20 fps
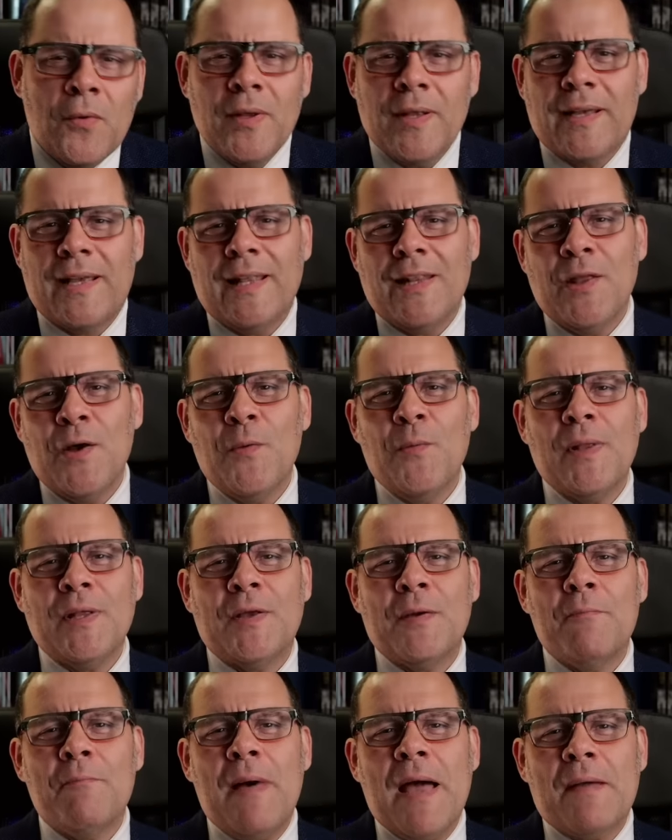Well, hello and
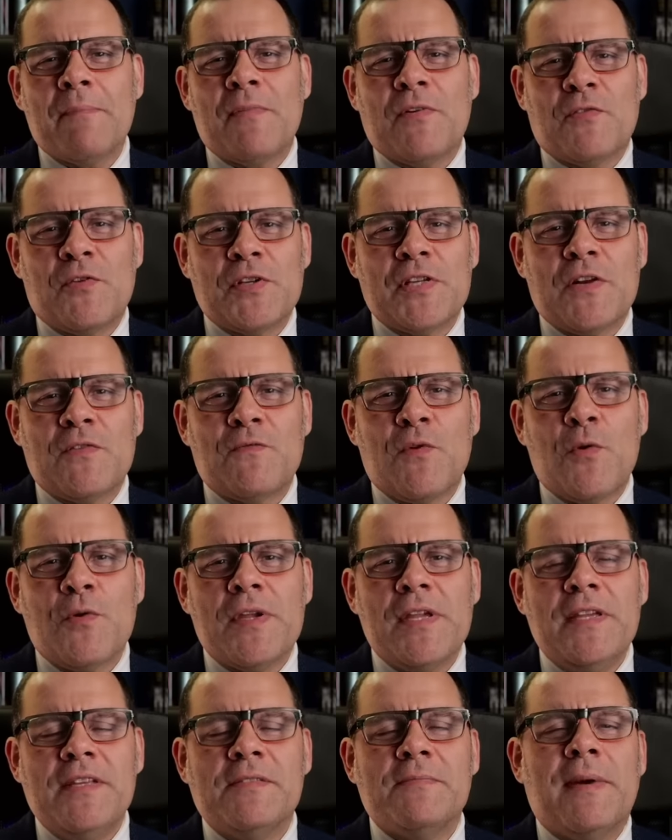welcome back, my Royal
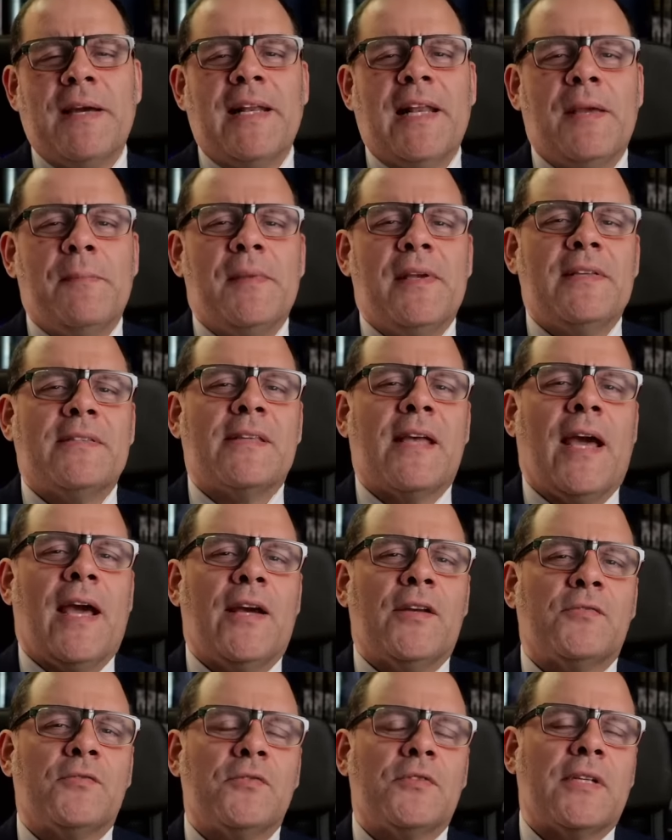Rogues. My name is
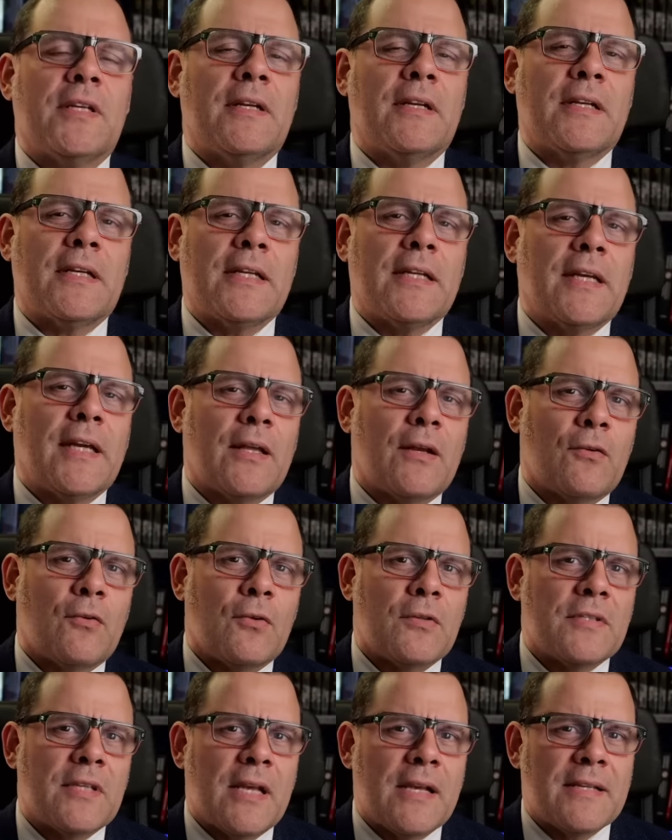Jesus Enrique
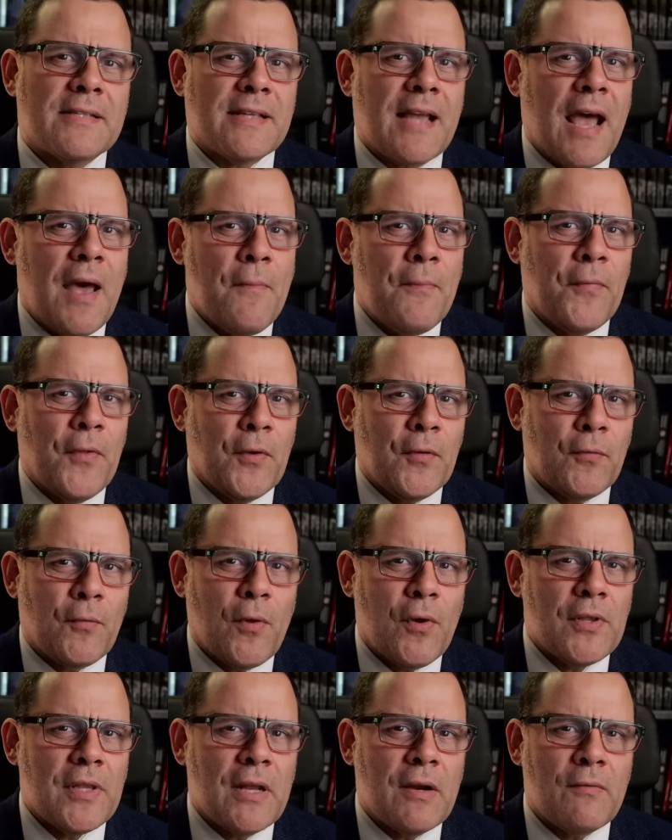Rosas. I'm the
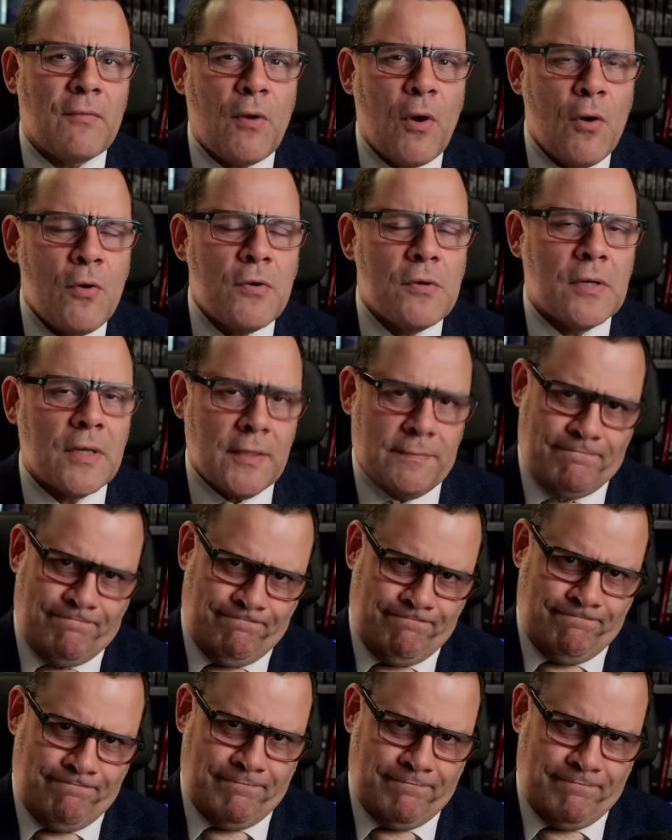Royal Rogue.